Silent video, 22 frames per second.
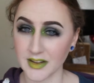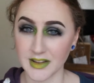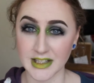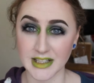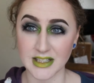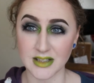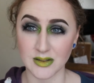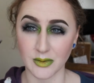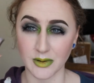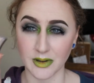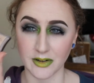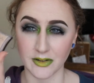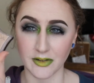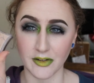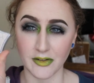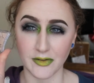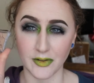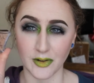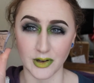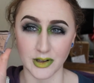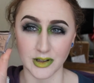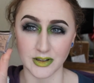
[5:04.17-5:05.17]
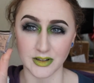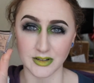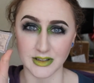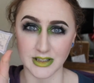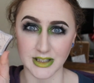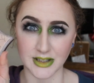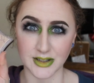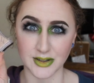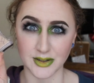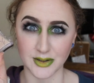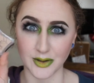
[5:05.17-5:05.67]
This one foiled
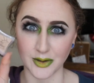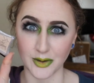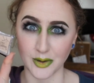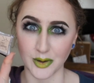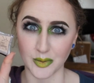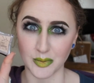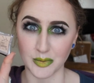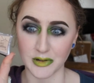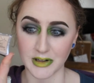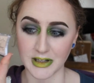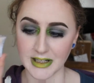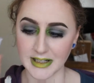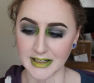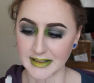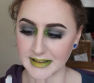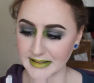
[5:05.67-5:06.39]
is so pretty.